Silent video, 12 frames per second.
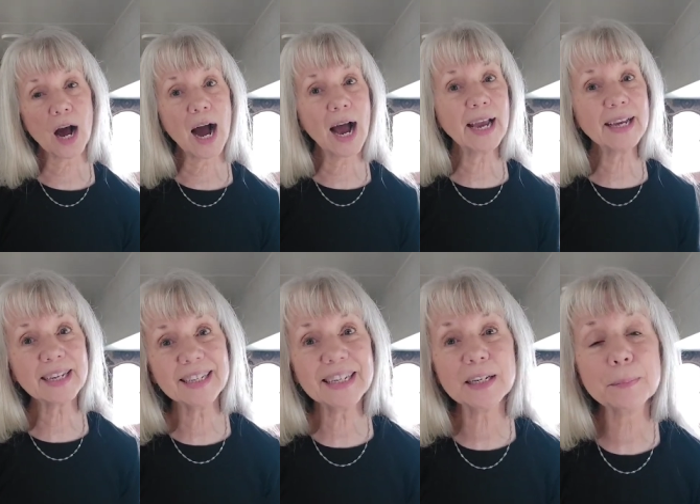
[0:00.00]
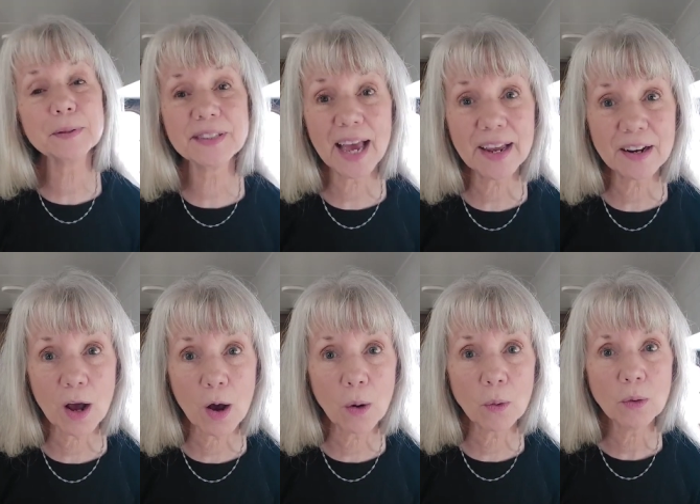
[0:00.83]
I can eat a
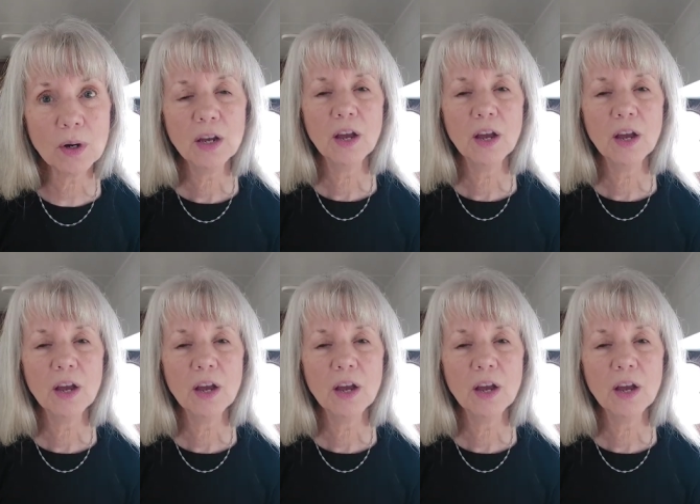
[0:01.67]
potato